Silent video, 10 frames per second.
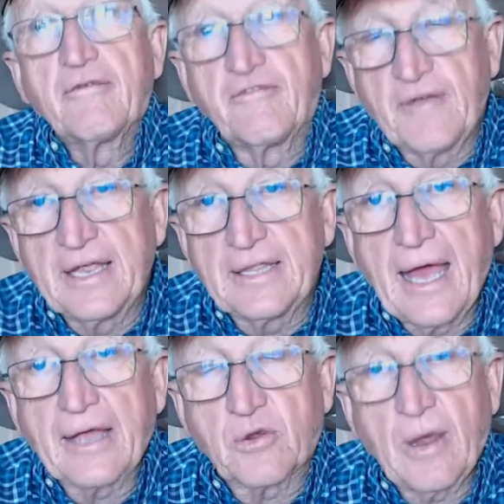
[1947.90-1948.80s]
feed
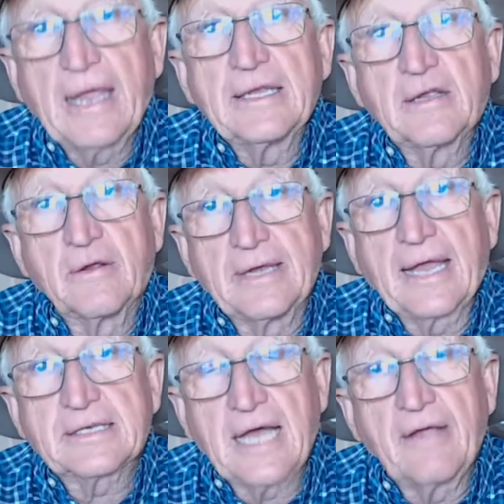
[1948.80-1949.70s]
that grain during
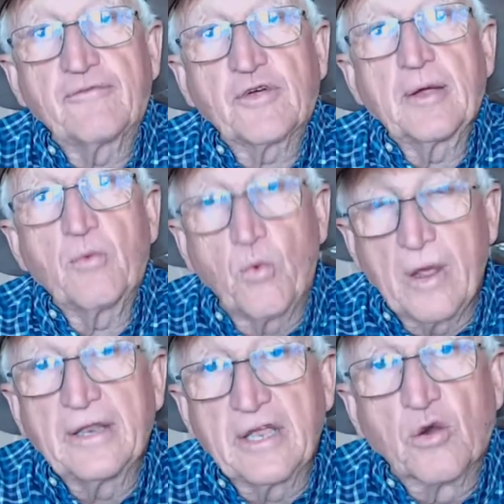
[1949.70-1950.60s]
that time frame
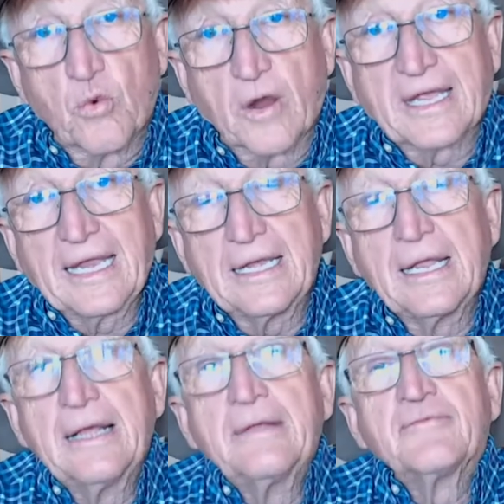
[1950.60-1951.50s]
when they're working.
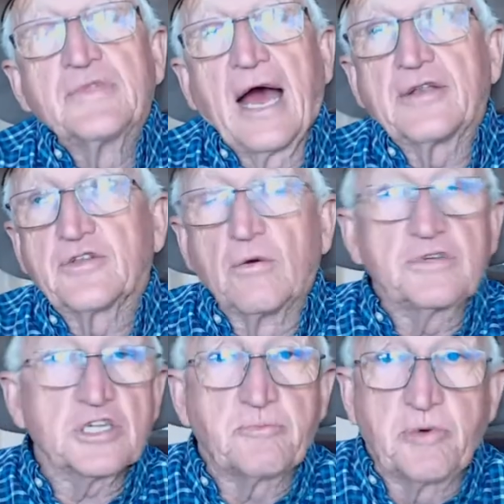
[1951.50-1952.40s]
Not
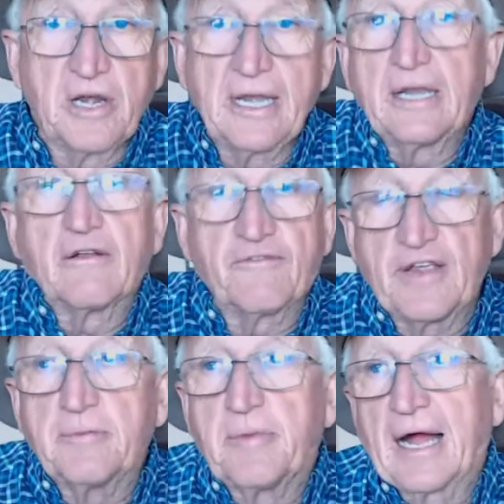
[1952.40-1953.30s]
don't just put it in their
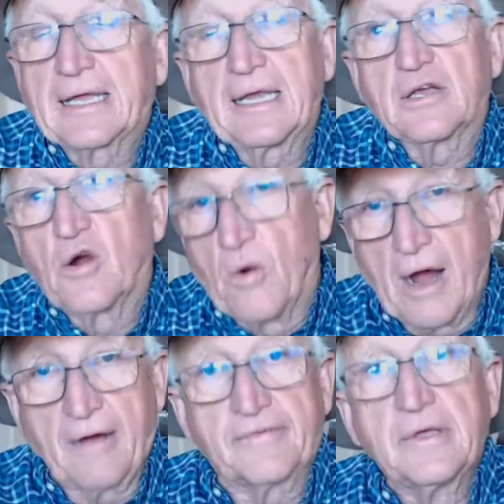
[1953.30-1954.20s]
feed bucket and go
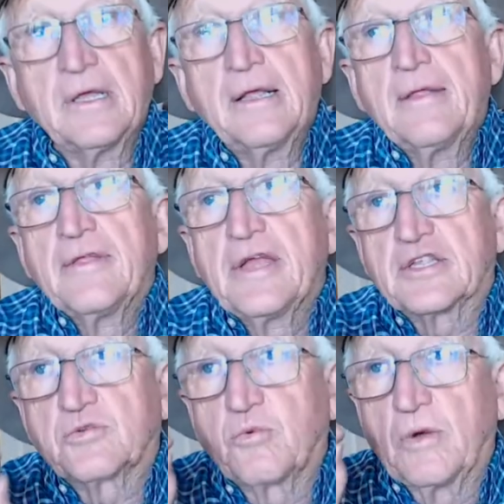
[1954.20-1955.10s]
off.
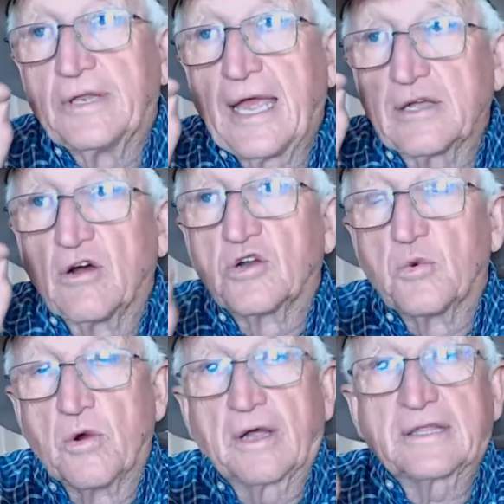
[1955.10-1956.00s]
It's when they go to
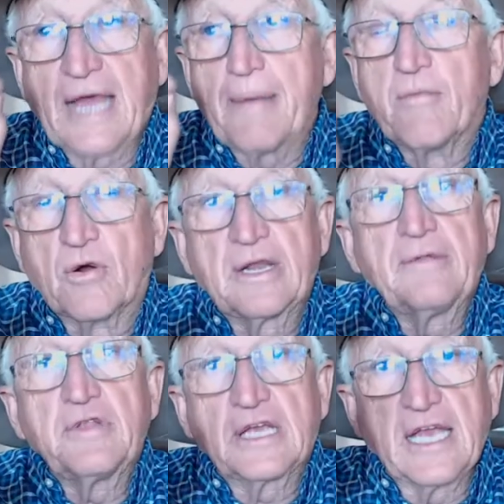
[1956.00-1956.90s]
work that
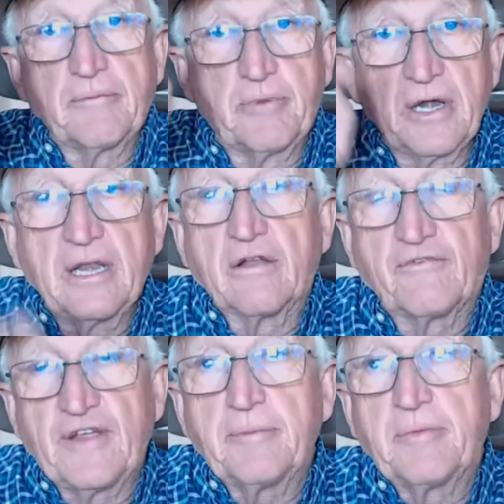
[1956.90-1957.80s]
morning, you give put it in
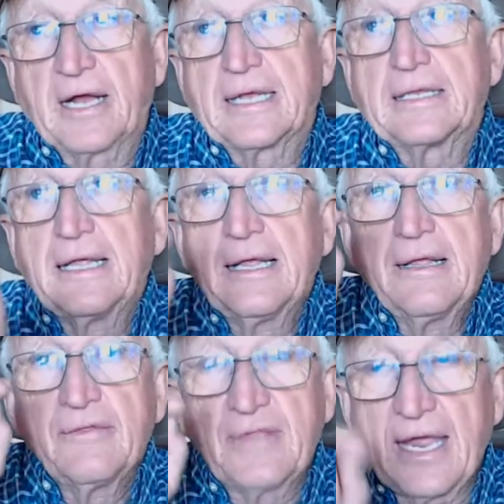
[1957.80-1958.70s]
their feed bucket,
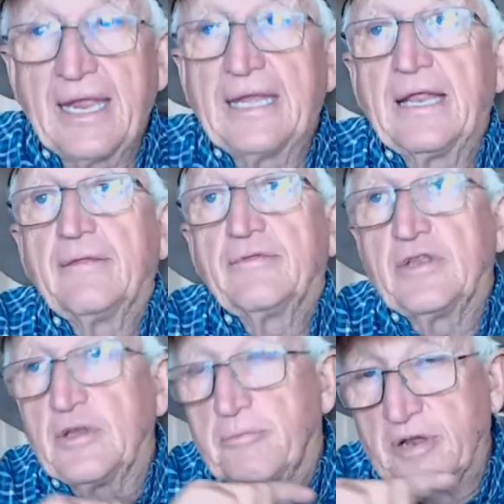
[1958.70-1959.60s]
they eat it,
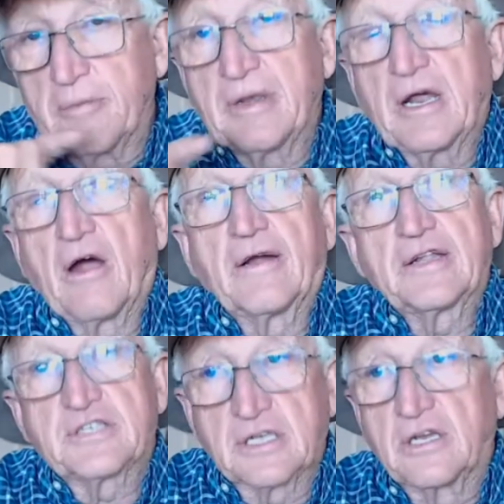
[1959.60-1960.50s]
and you put them in the
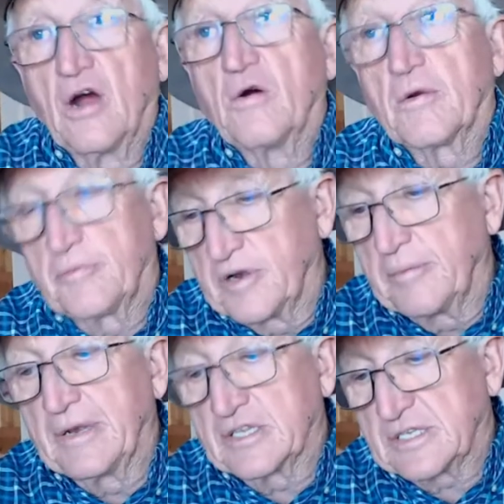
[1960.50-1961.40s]
harness and go, or put
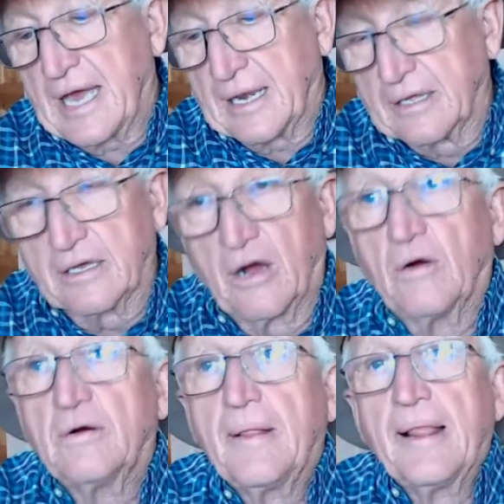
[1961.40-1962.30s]
them in the saddle and go.